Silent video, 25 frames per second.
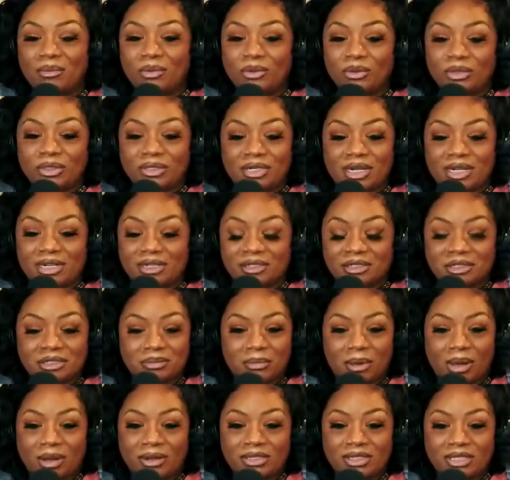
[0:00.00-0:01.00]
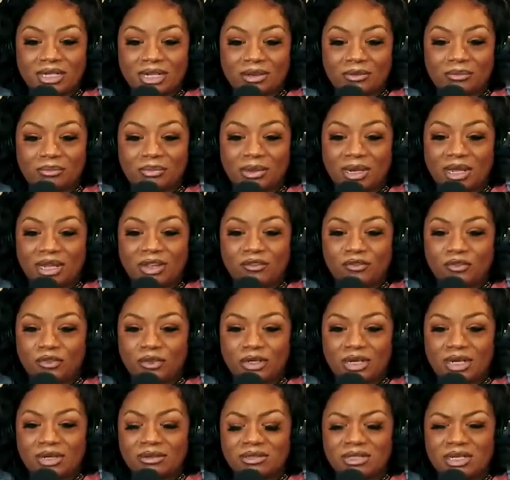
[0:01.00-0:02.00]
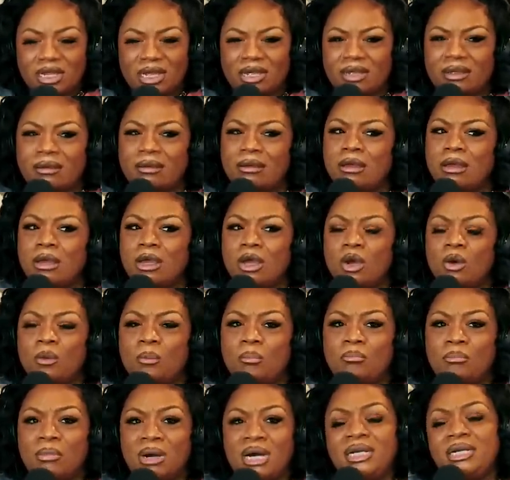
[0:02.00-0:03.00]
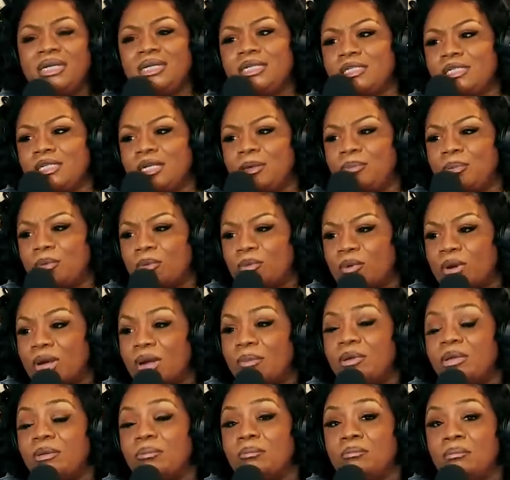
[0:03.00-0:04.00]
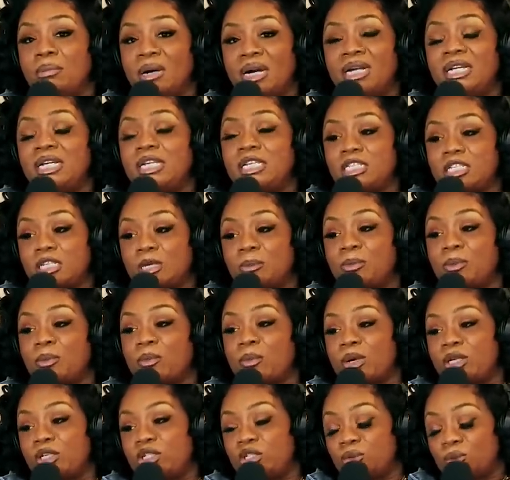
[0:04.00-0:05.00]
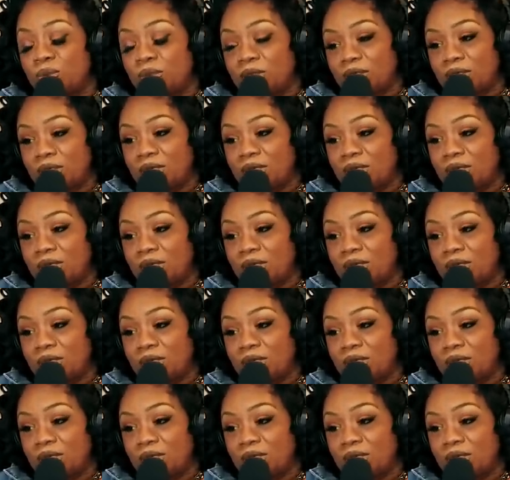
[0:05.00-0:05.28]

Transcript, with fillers: moved to that little small town Plainfield, I was like, money separate. I mean, money separates you in